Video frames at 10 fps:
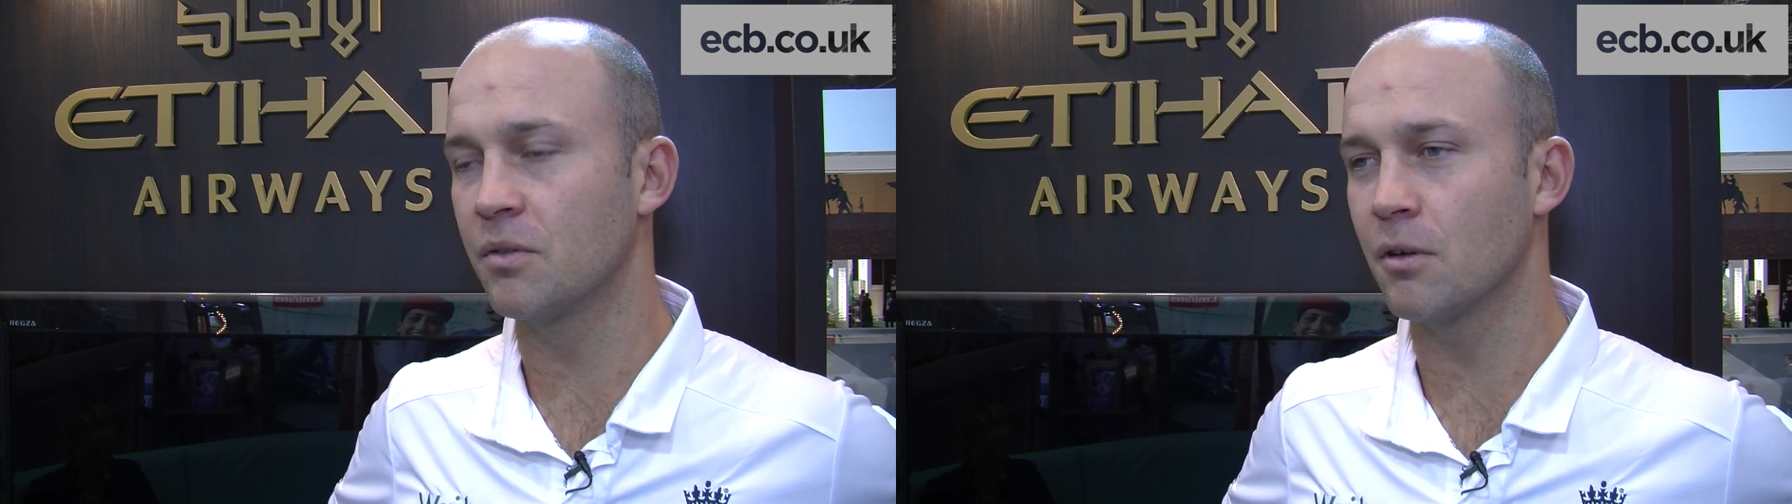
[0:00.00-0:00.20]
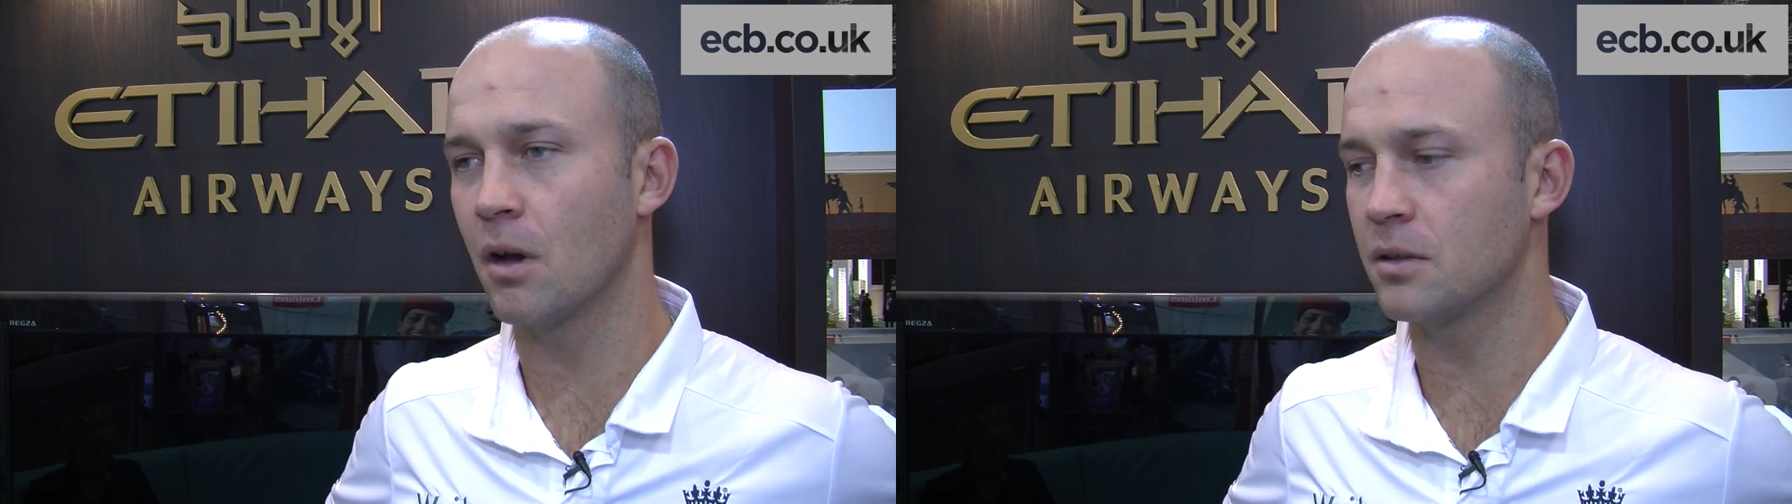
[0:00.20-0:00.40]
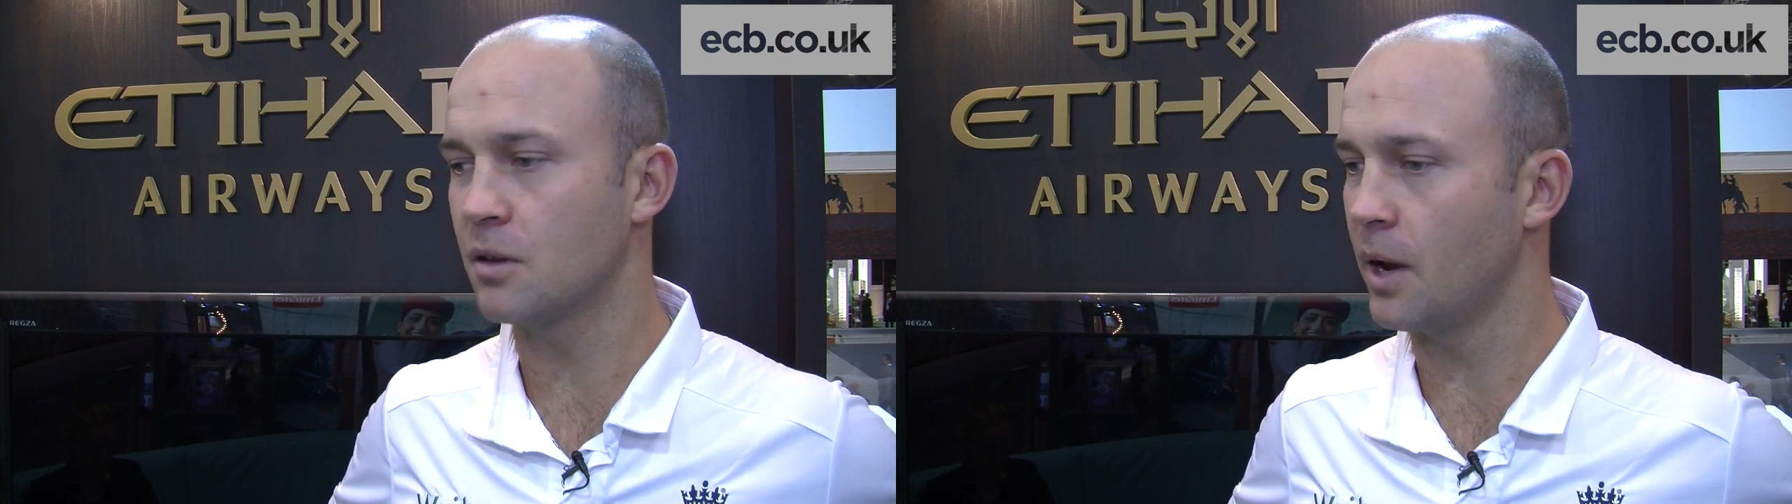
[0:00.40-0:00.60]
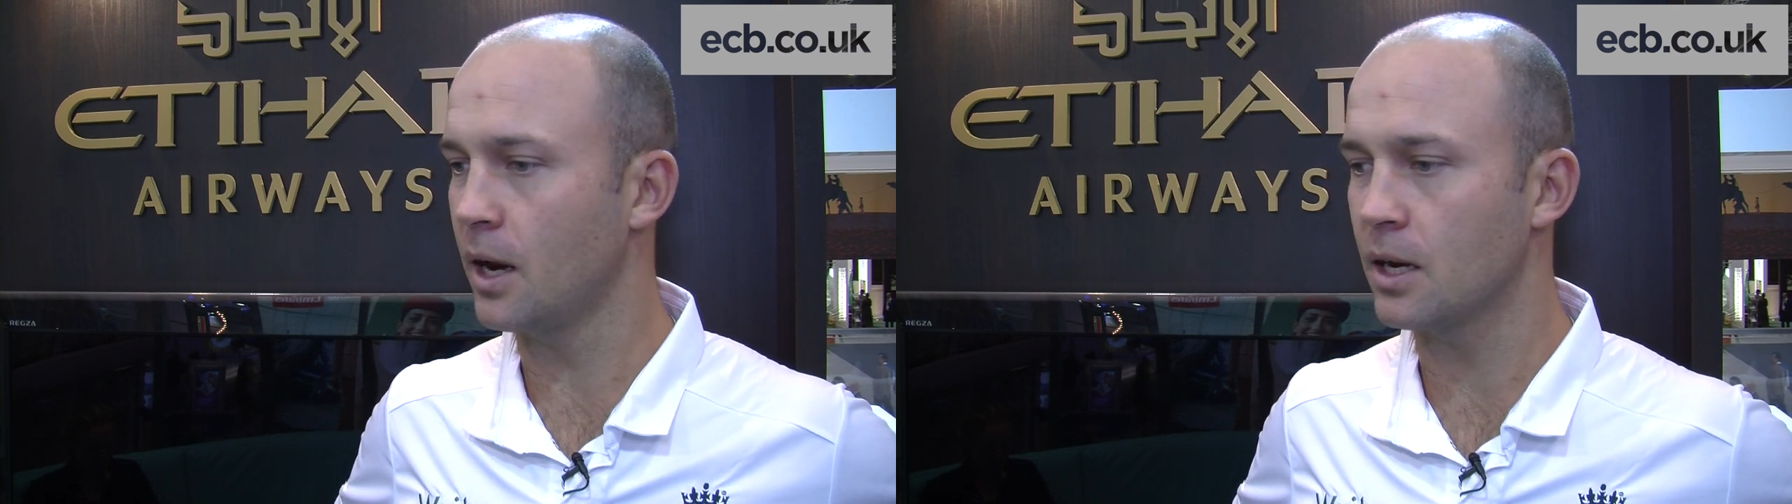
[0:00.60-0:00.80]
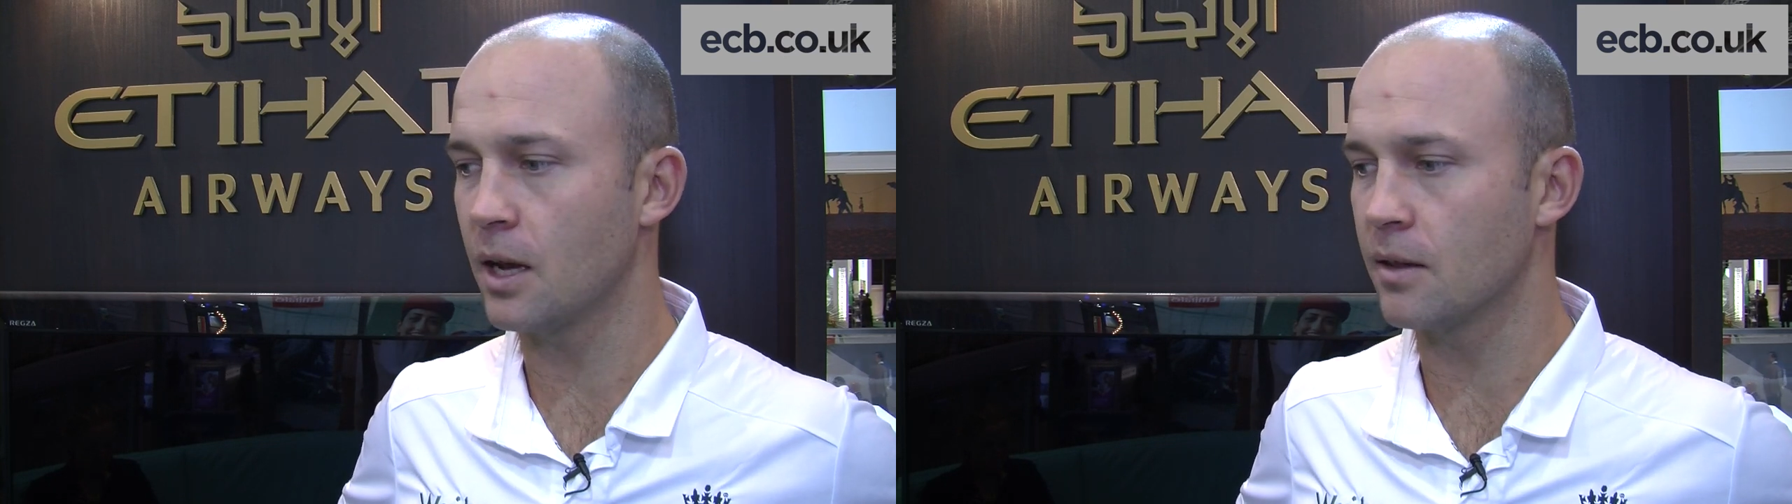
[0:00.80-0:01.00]
with regards to
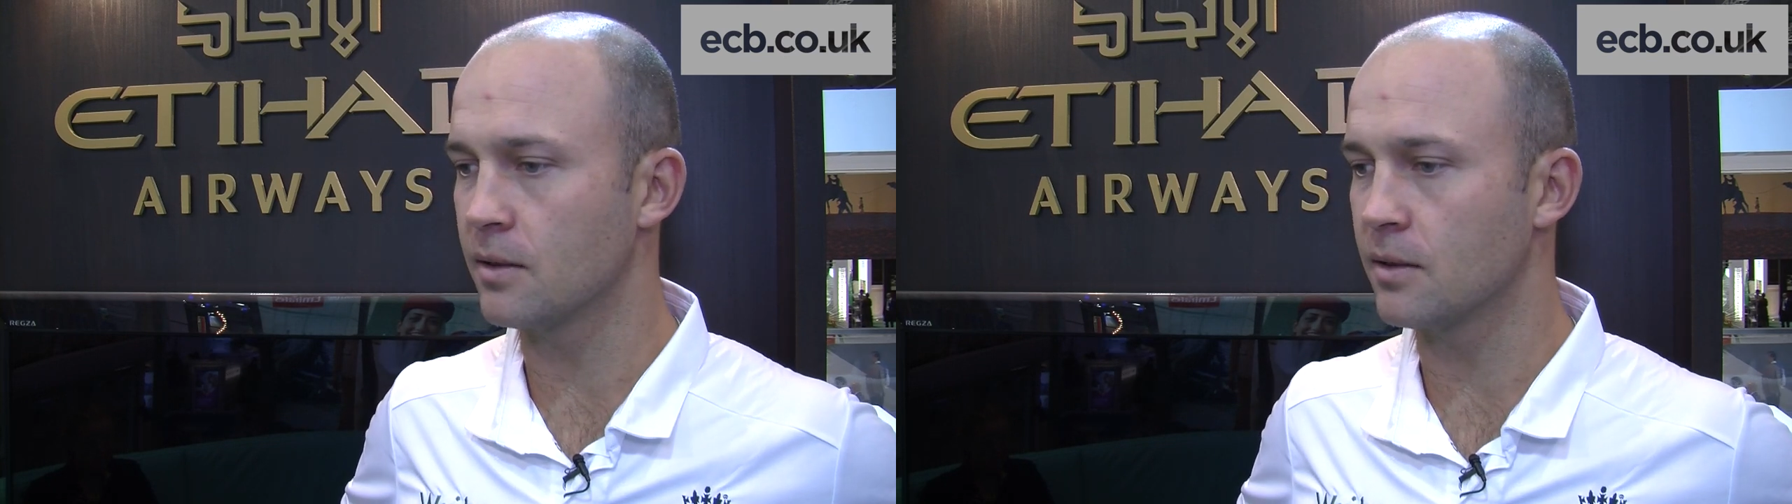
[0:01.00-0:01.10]
England, yeah,